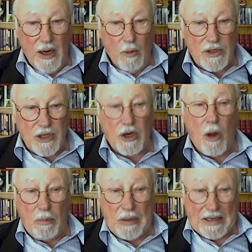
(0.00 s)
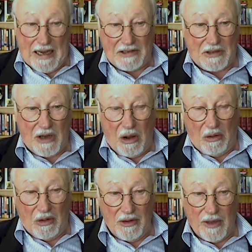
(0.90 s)
was a complicated
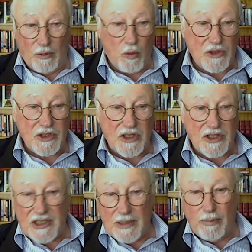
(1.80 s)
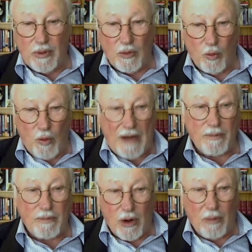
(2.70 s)
hole. It wasn't a simple one
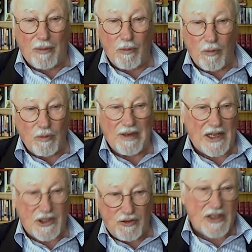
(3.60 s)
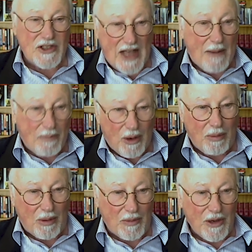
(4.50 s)
problem, let's fix that
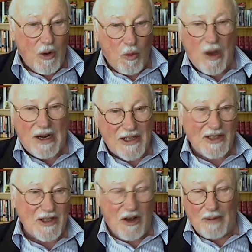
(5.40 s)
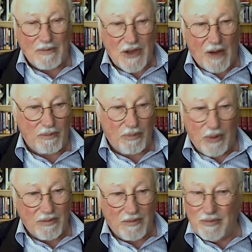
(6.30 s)
problem, one at a time type
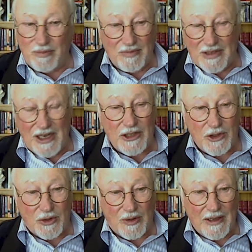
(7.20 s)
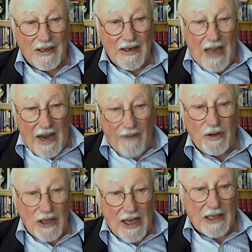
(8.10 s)
issue.
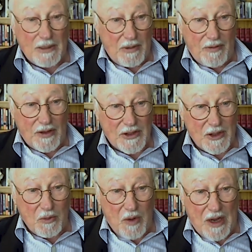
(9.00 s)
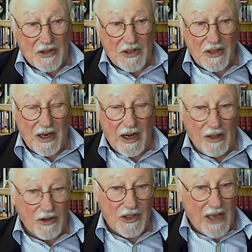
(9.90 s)
Everything had to be fixed at once,
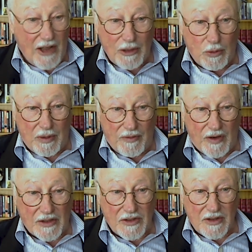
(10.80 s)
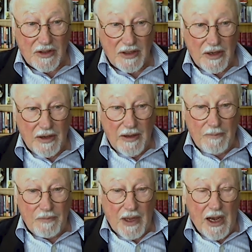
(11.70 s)
else nothing would be fixed.
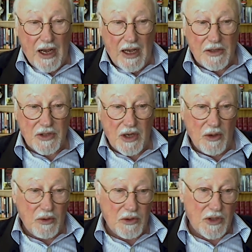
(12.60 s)
So